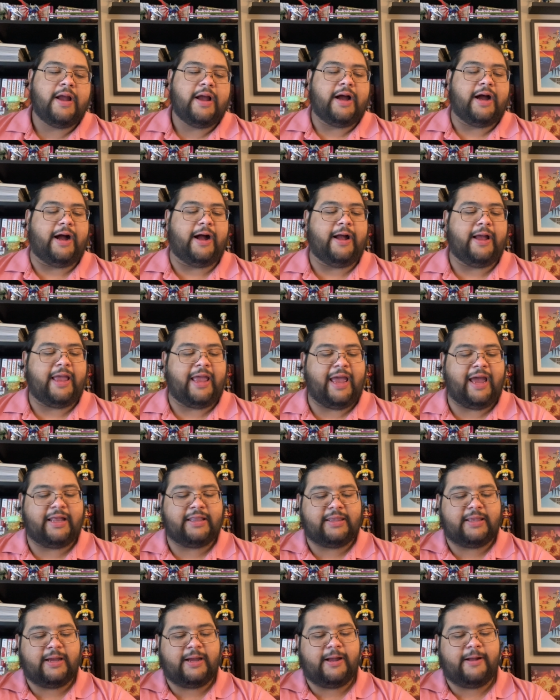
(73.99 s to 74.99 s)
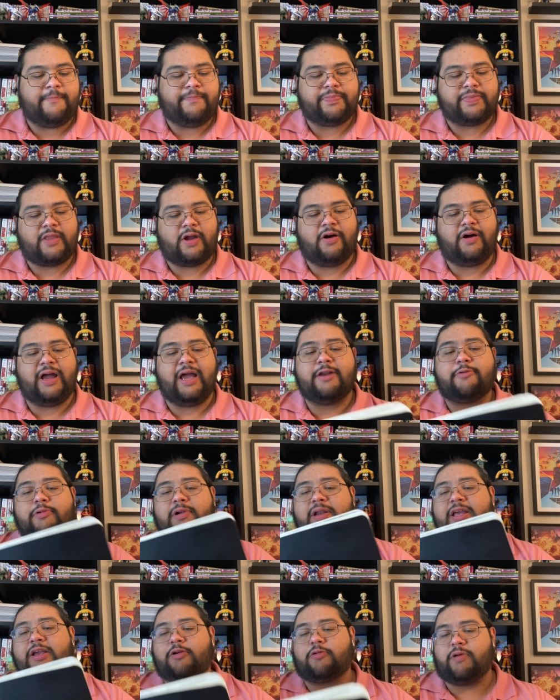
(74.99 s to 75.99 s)
Uh, and um, all had
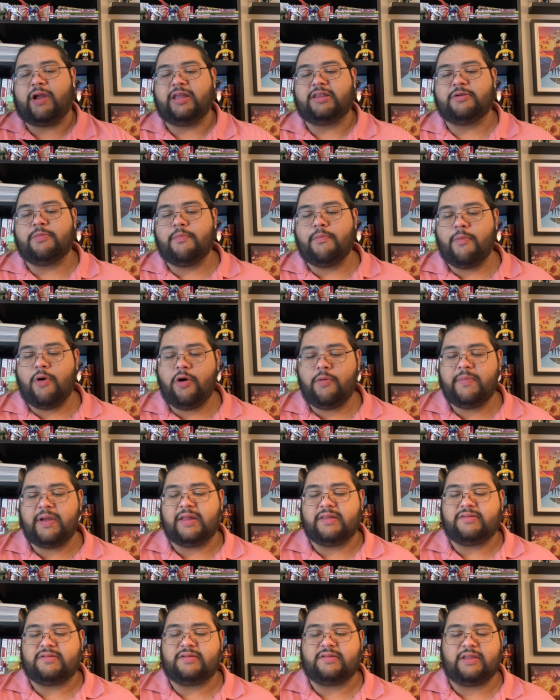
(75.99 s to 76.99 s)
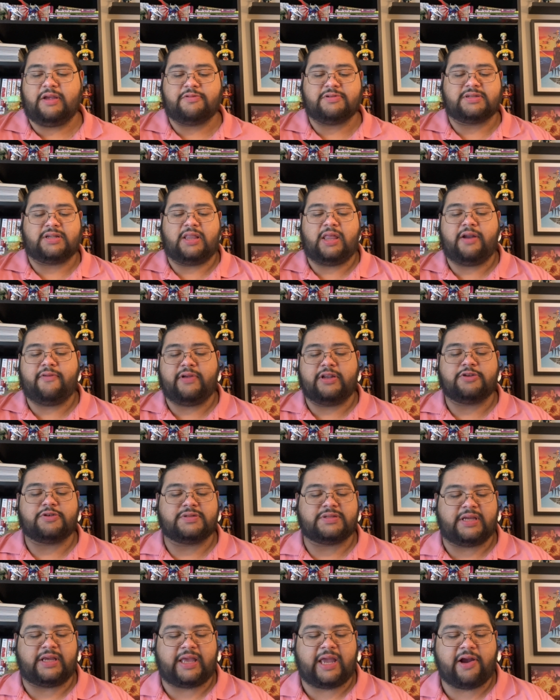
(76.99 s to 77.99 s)
really great moments. There was a lot of
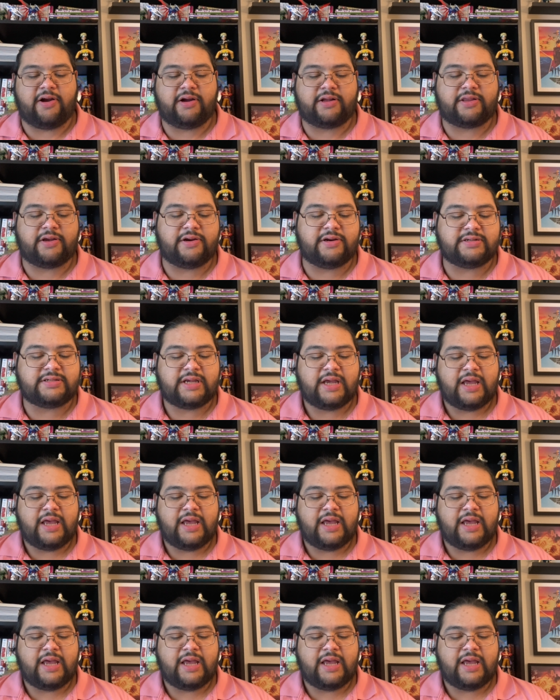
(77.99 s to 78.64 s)
interesting characters.